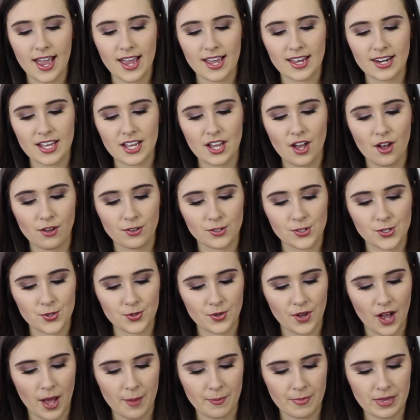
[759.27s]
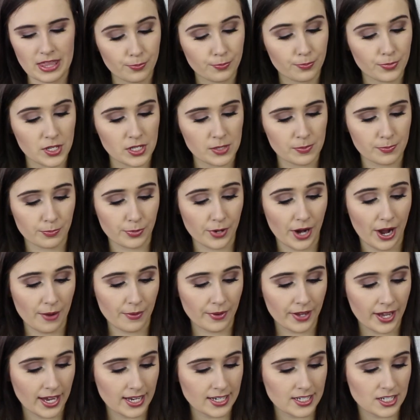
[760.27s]
Annie also got me this
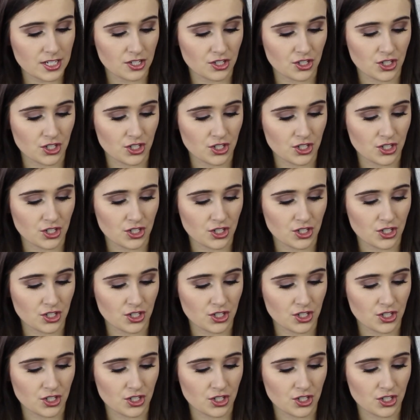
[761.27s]
brow kit,